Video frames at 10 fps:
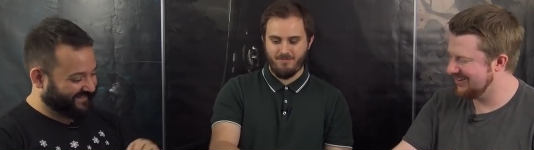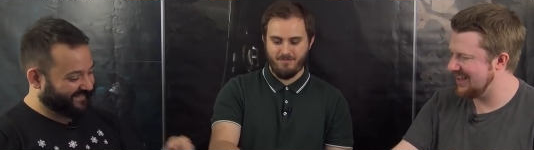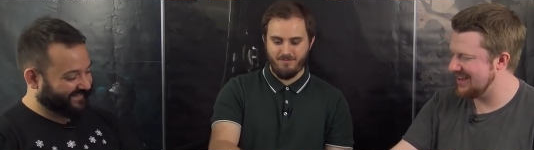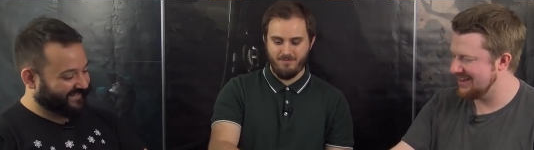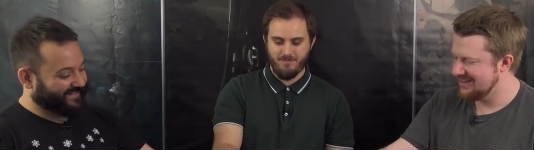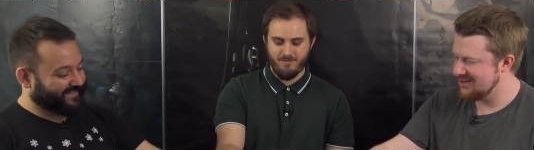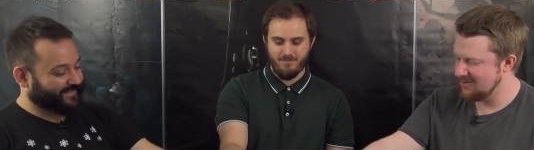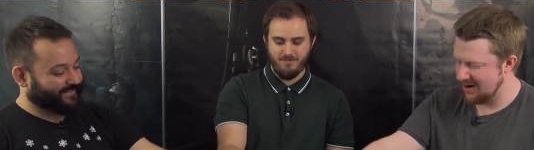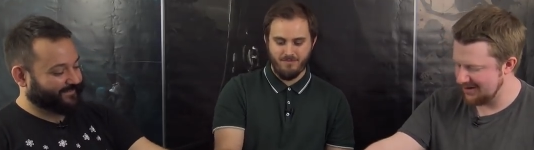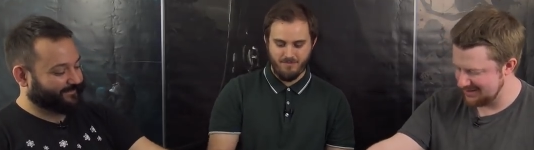Speaker 1: okay. You
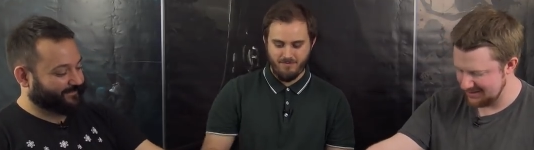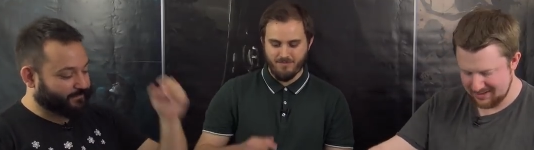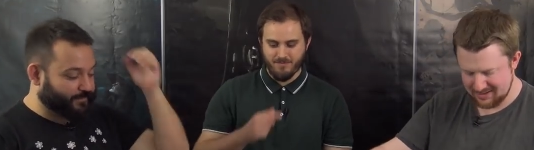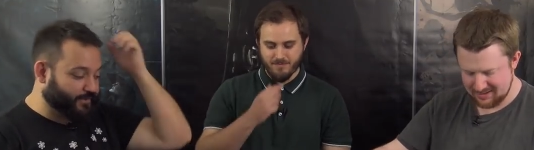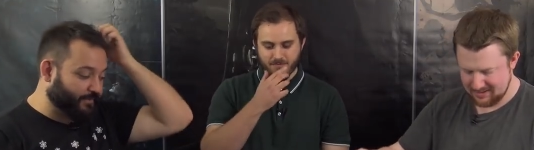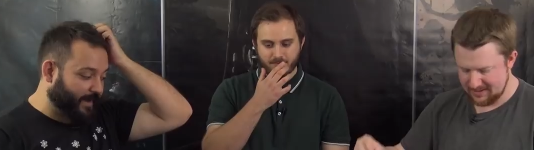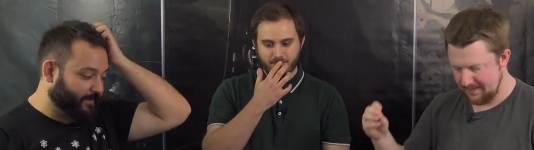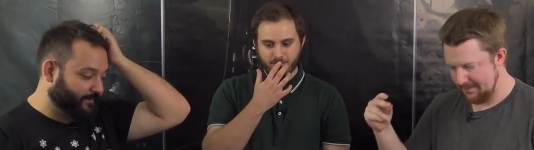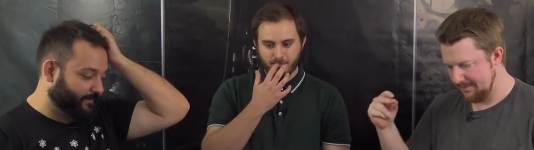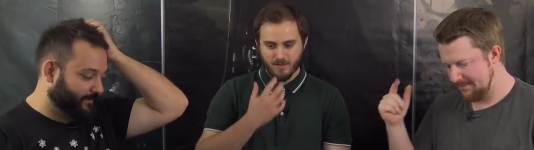round? Mm-hmm. You
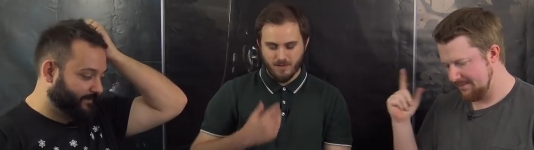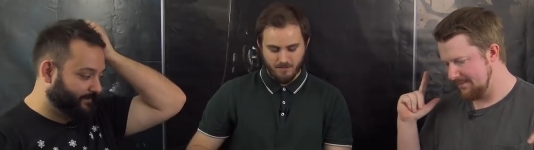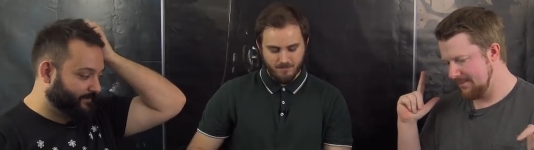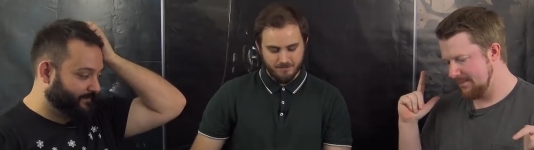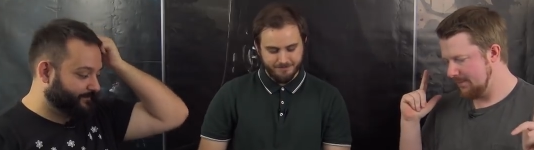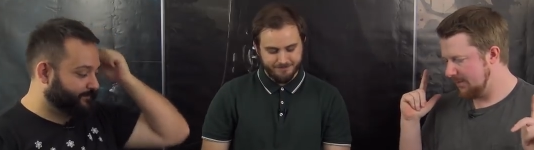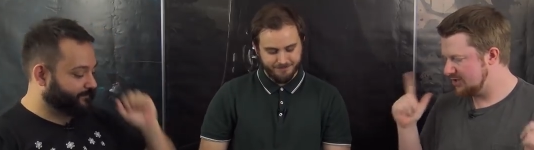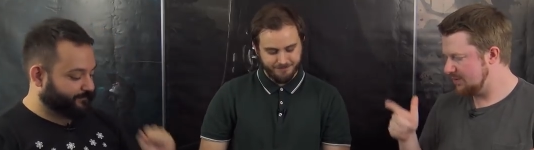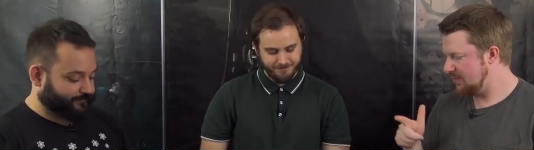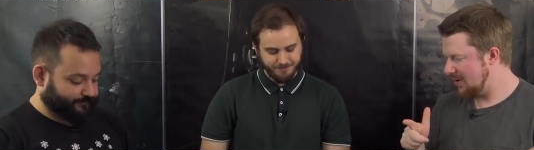round. What's
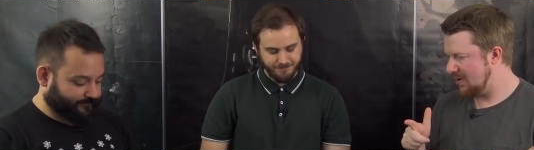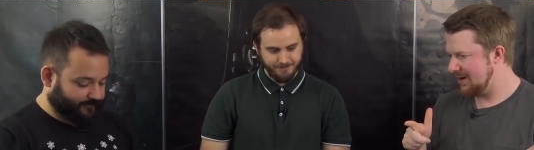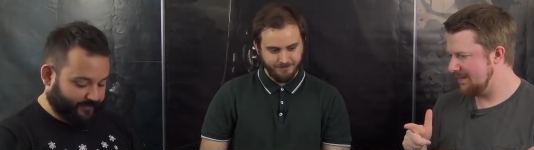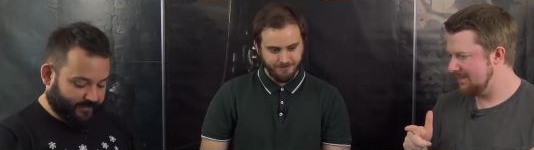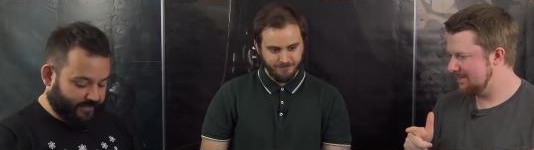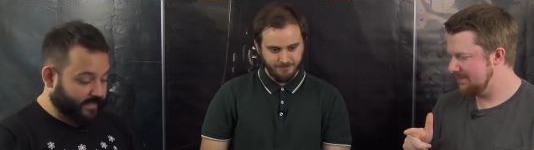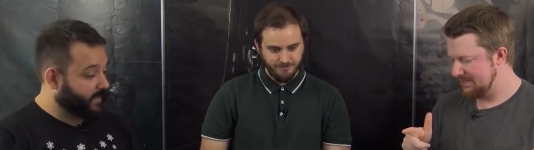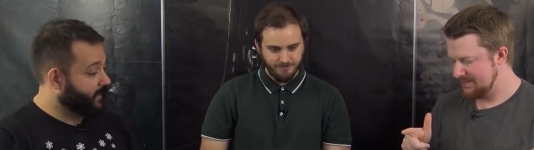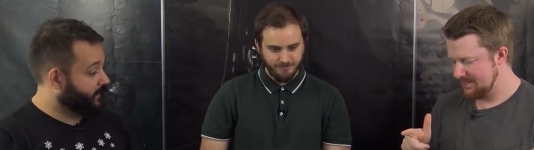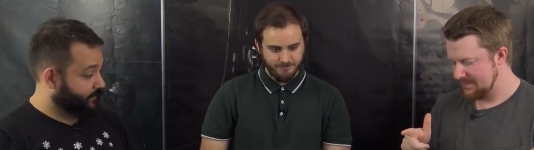the priority?
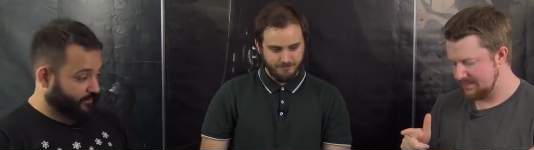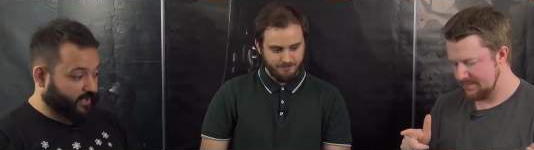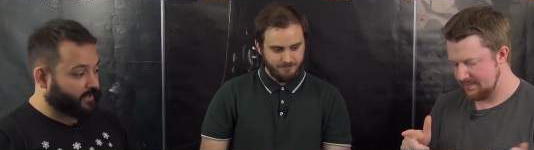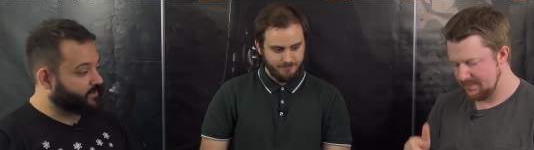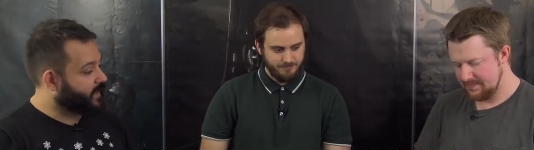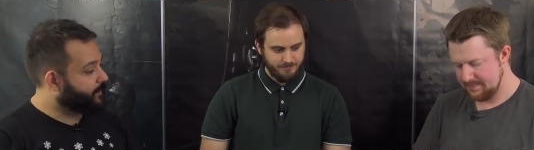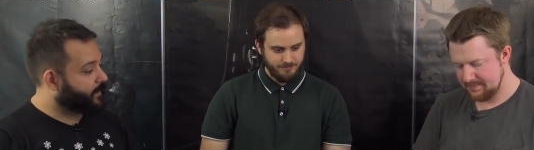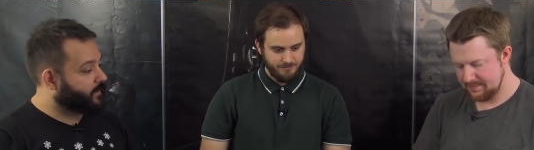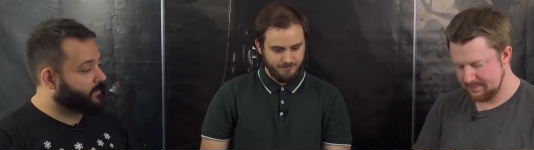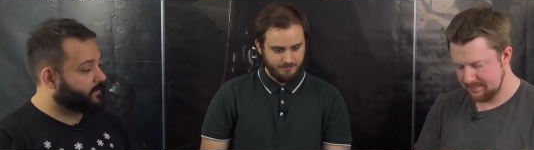
Speaker 2: Charge up
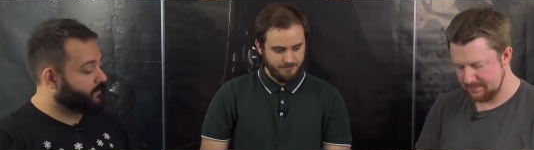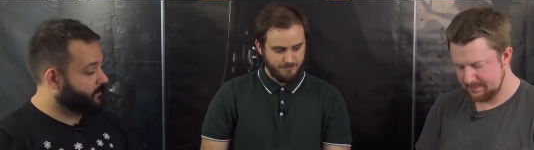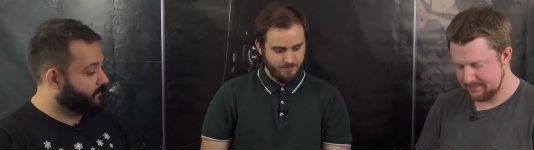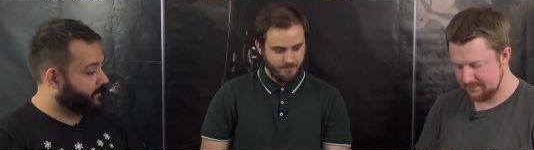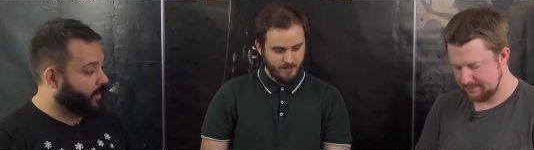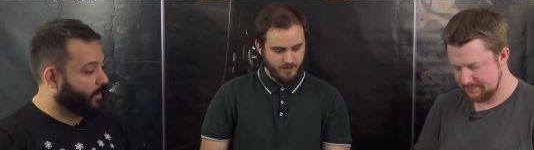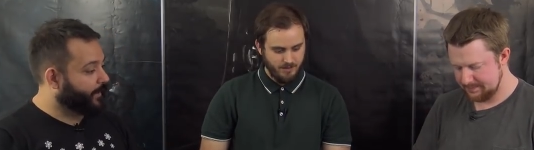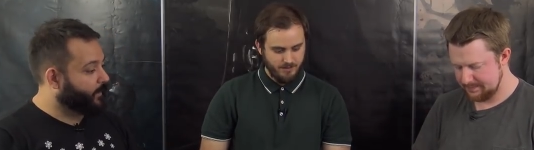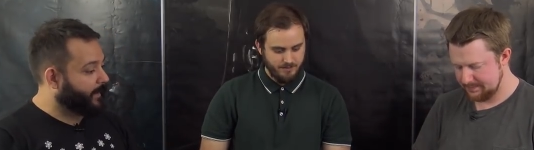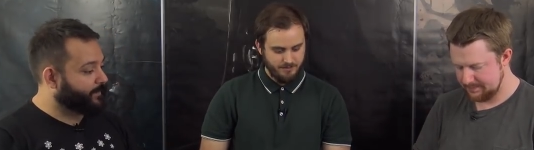our
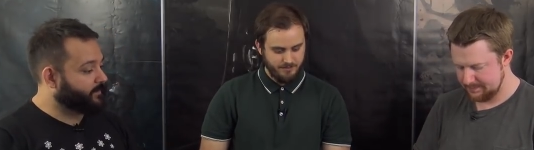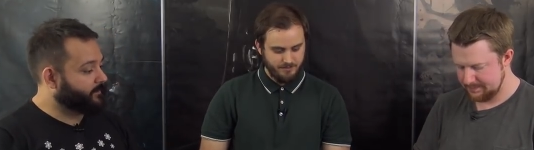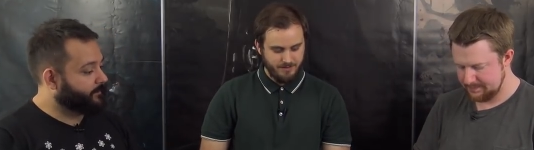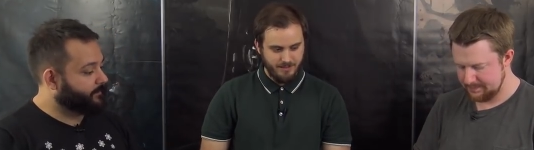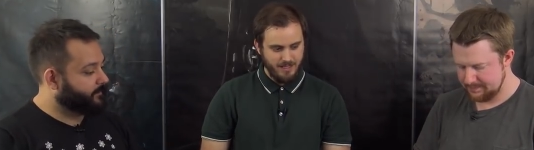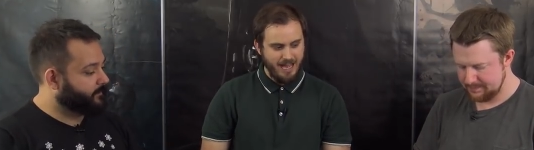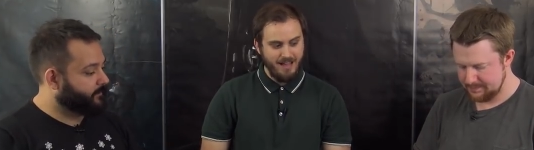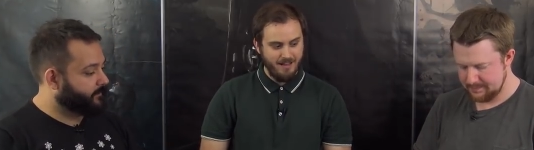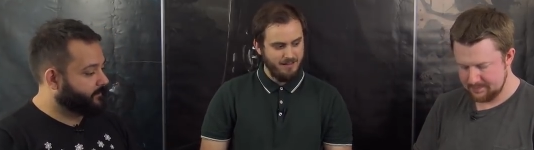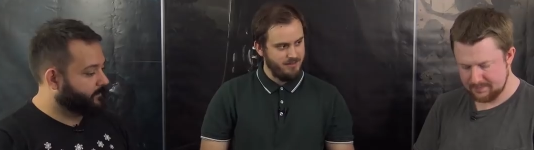holy weapon.
Speaker 3: A
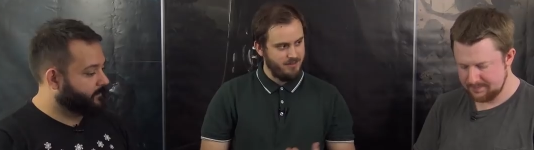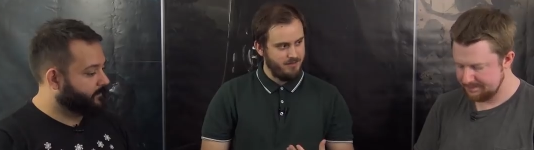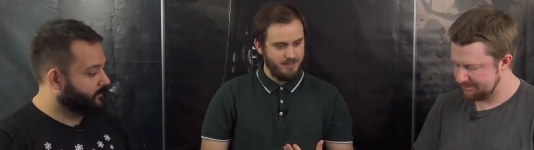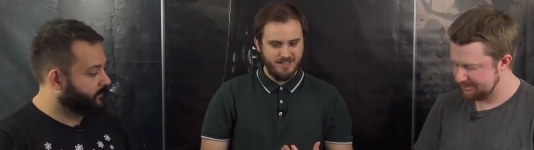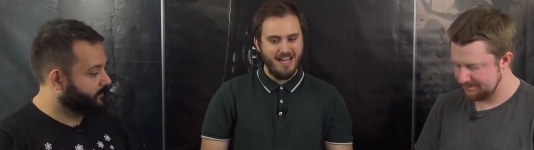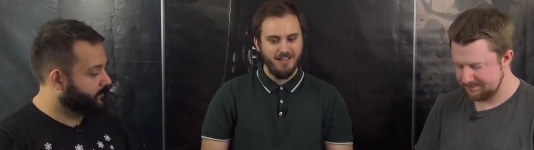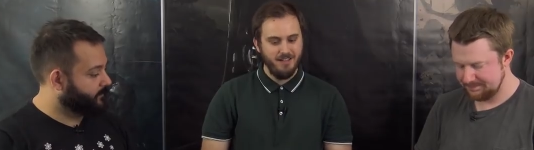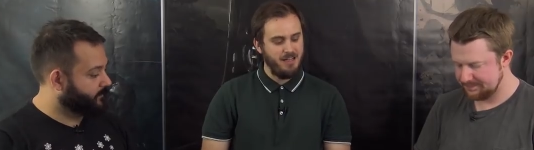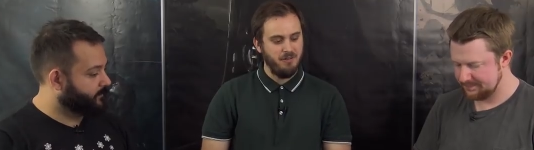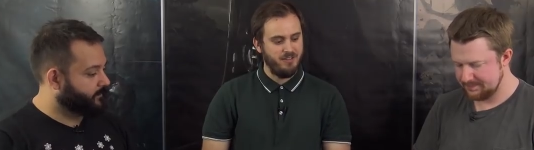and attack it,
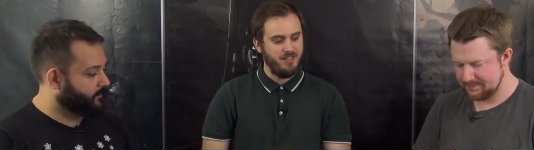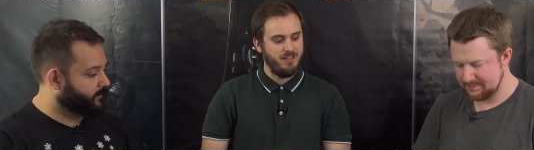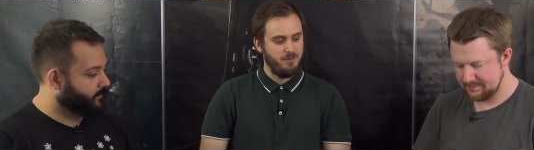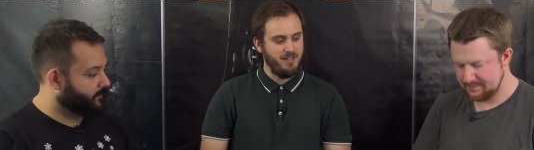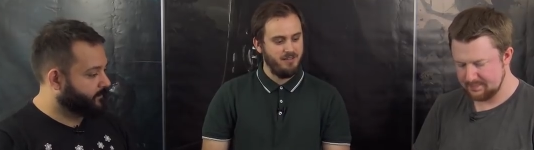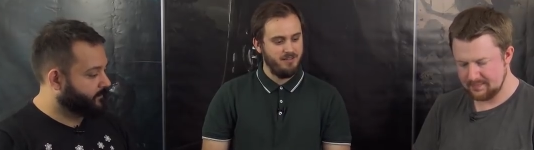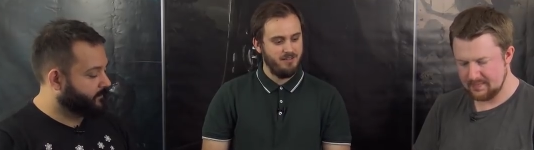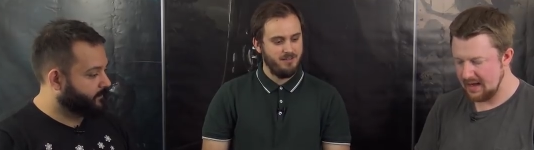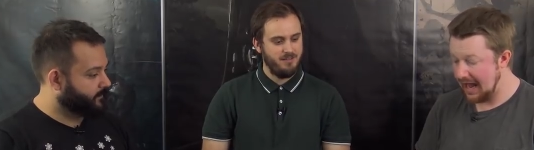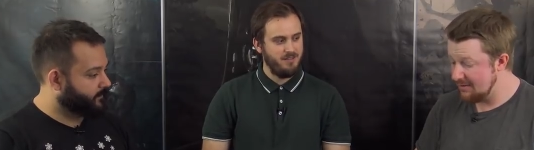I would say, as well.
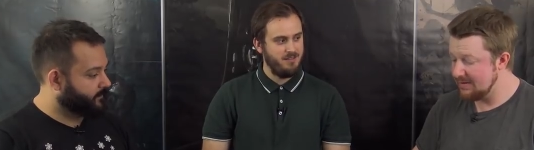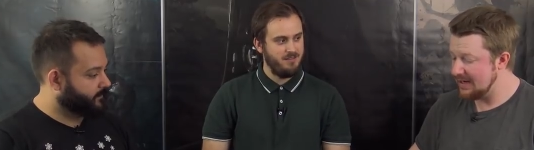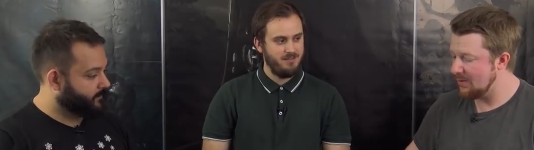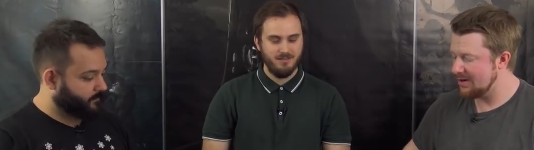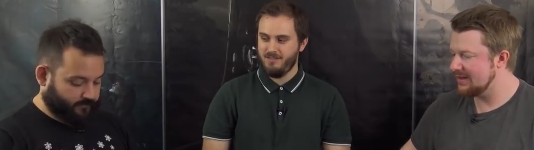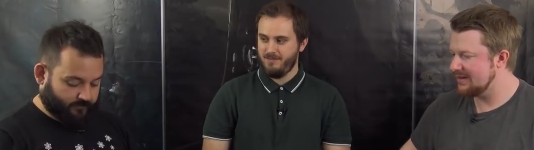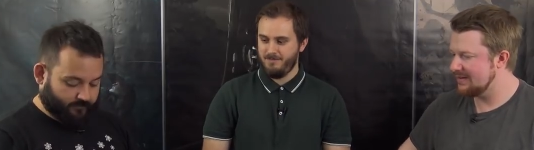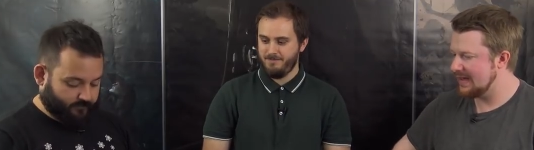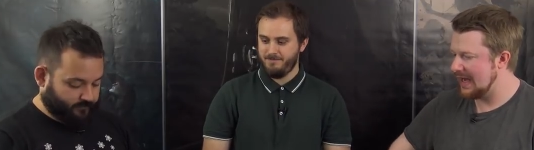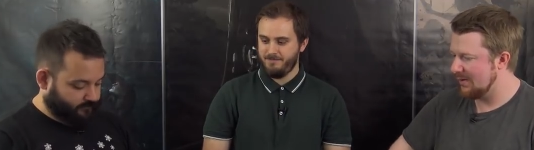
Speaker 1: I really want to. I